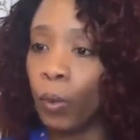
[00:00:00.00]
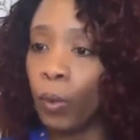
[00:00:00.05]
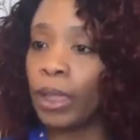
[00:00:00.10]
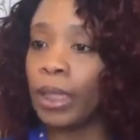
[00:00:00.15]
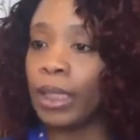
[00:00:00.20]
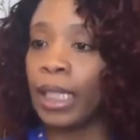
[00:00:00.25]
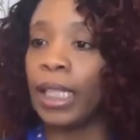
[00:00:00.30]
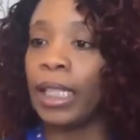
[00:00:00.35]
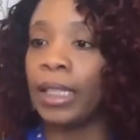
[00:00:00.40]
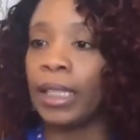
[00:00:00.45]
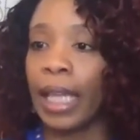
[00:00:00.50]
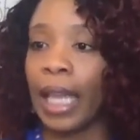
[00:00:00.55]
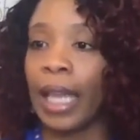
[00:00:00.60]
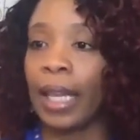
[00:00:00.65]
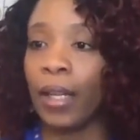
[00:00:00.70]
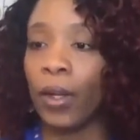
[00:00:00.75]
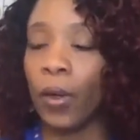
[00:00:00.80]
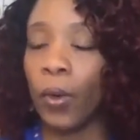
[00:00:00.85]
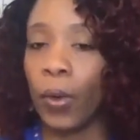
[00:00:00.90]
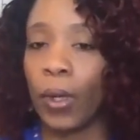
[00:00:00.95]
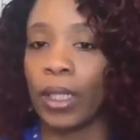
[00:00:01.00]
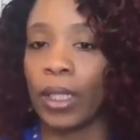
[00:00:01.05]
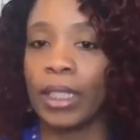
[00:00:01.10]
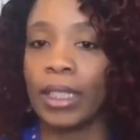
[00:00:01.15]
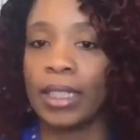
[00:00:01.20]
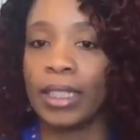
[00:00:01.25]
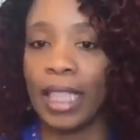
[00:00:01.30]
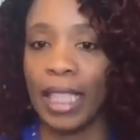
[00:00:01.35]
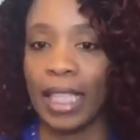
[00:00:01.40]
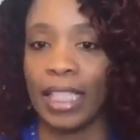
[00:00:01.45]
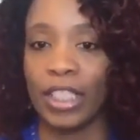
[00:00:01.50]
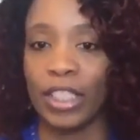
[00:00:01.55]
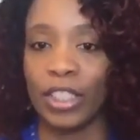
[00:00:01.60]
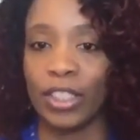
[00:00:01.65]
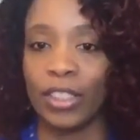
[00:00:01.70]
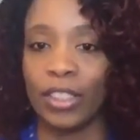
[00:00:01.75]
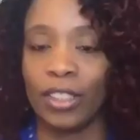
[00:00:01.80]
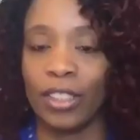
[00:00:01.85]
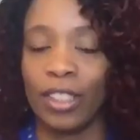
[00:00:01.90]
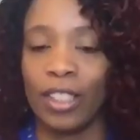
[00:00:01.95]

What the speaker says: within that organization.